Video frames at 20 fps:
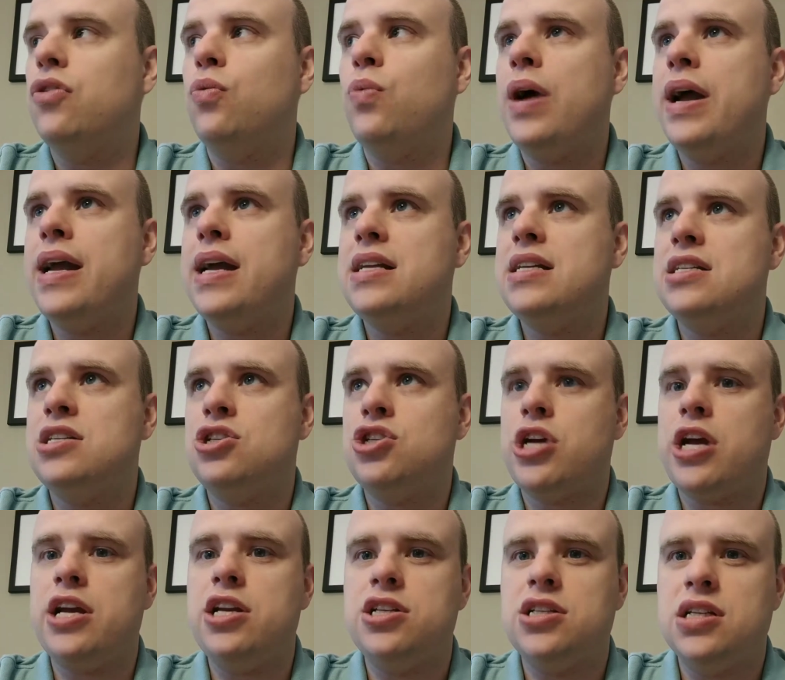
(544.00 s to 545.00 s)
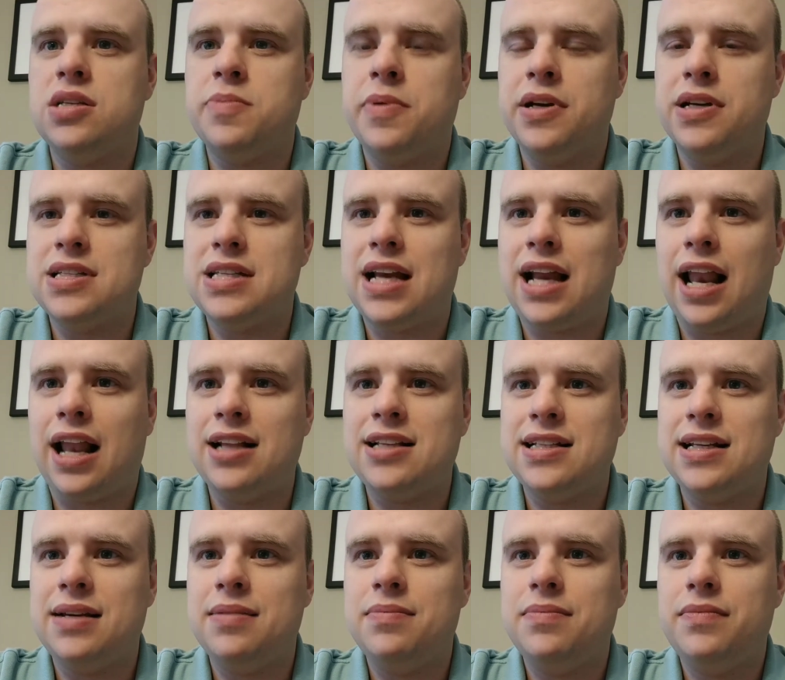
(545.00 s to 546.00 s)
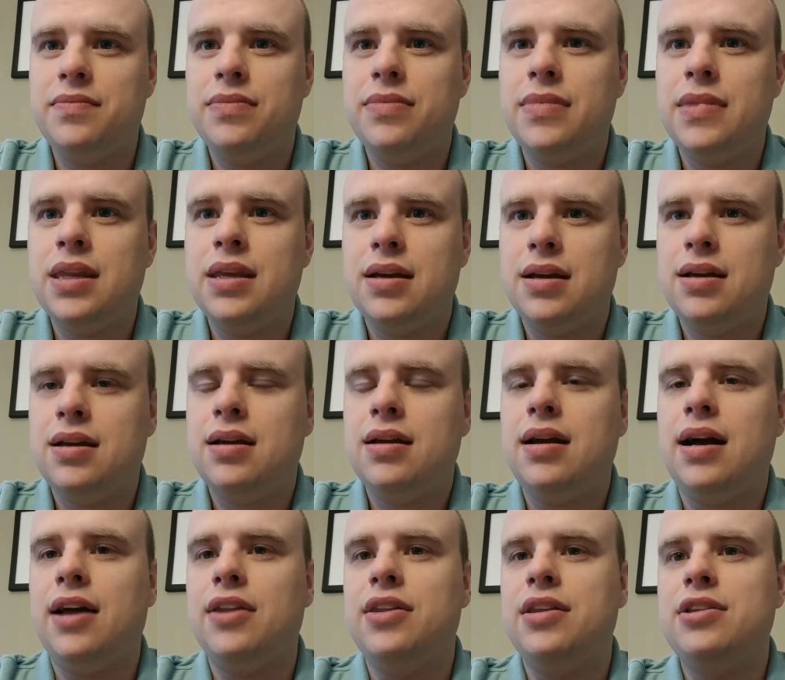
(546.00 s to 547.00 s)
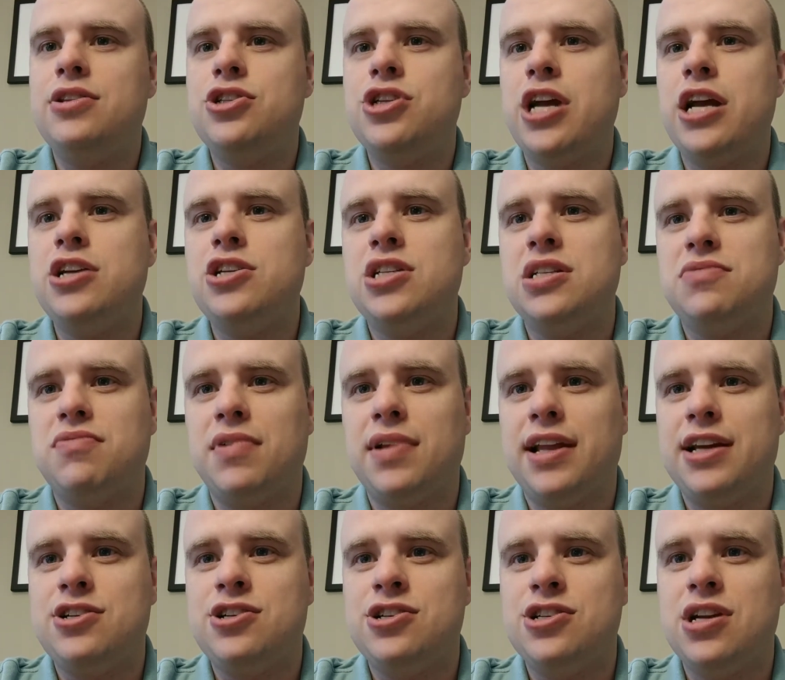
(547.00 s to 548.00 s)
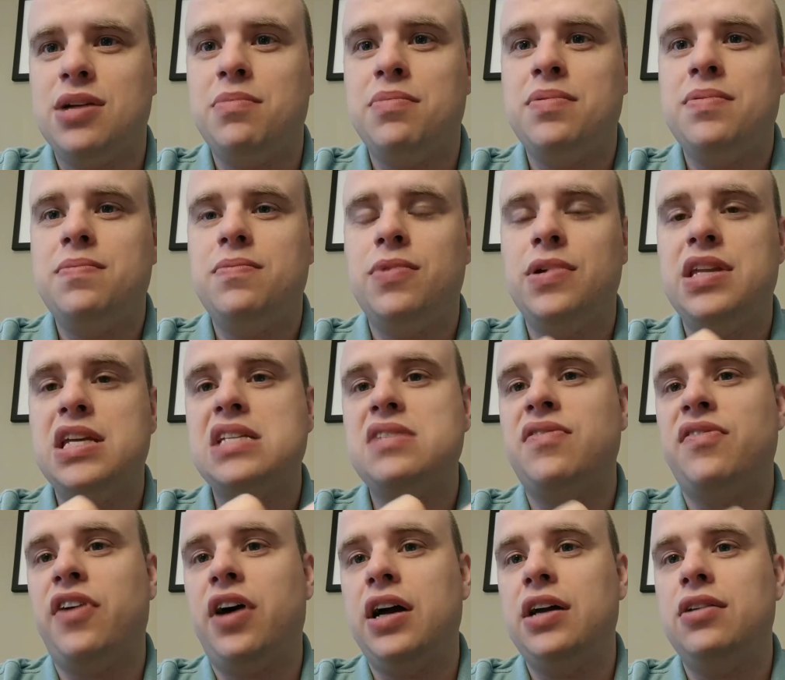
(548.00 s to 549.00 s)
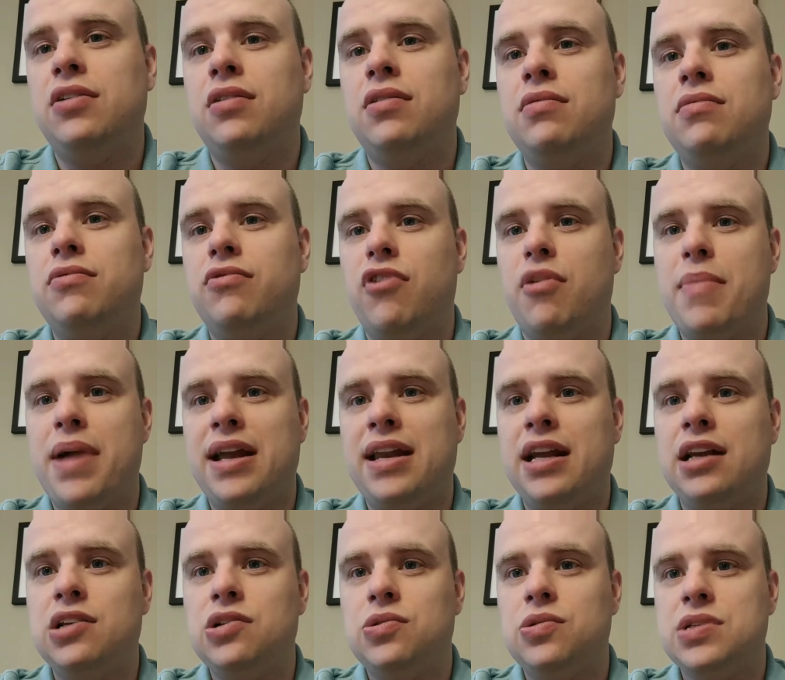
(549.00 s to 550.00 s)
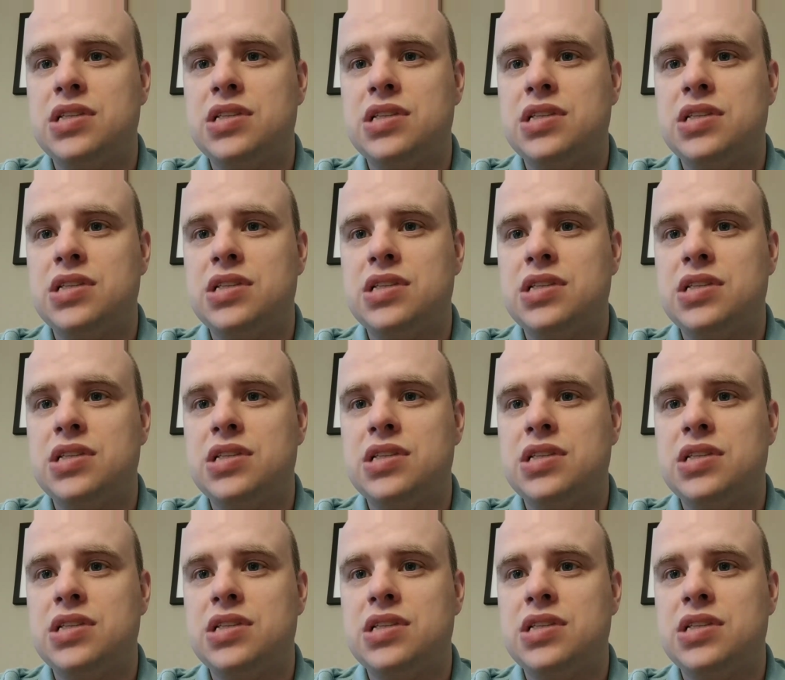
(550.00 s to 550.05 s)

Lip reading: and the way it has changed his personality, and changed his relationship with his final remaining